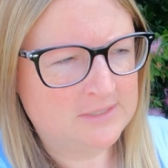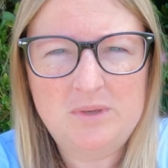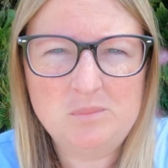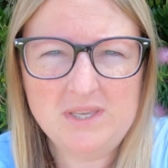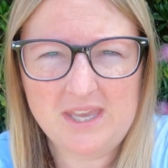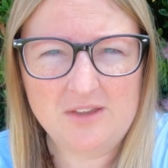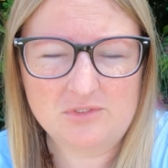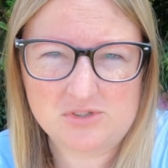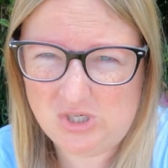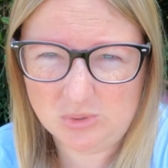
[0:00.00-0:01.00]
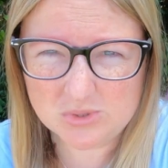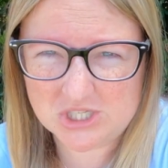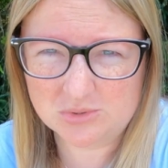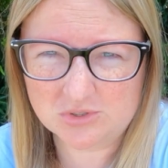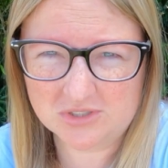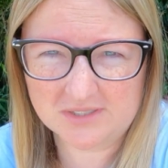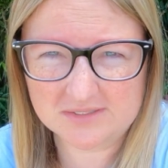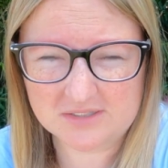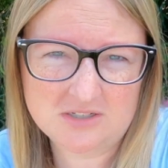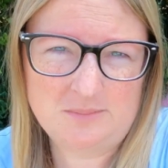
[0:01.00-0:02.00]
When we have 2 children,
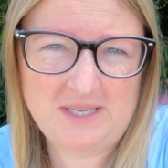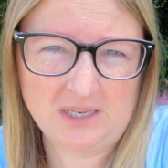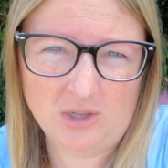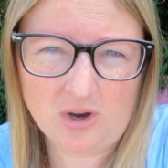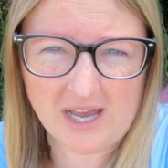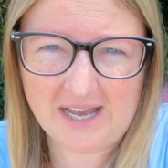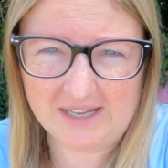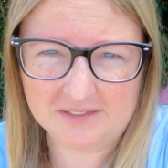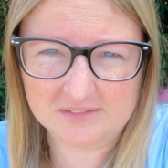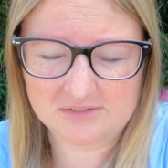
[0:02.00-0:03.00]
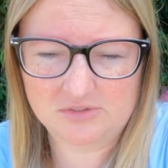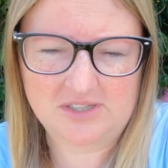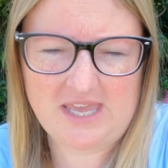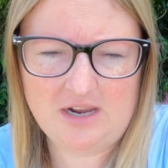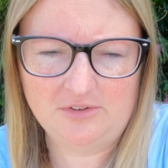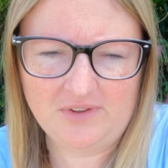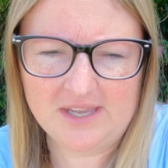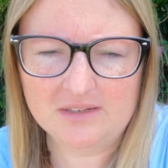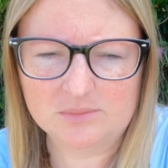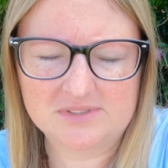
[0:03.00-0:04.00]
it's going to be a lot harder, so the
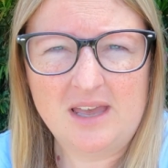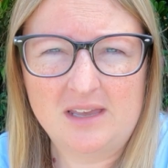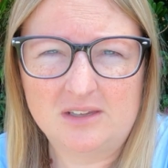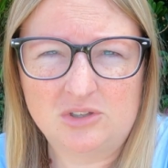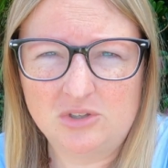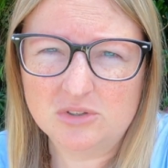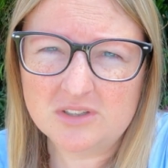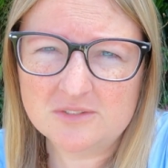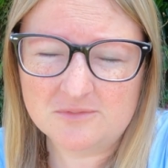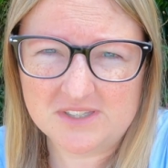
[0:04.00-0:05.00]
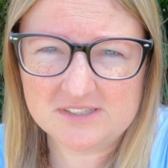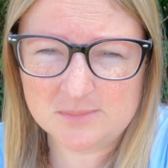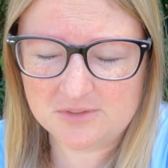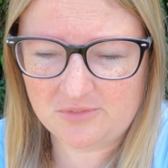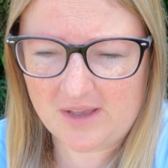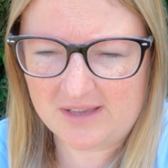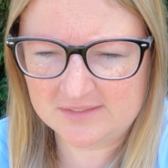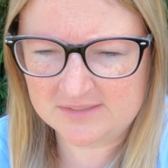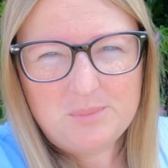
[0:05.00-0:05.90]
caravan was a good investment for us.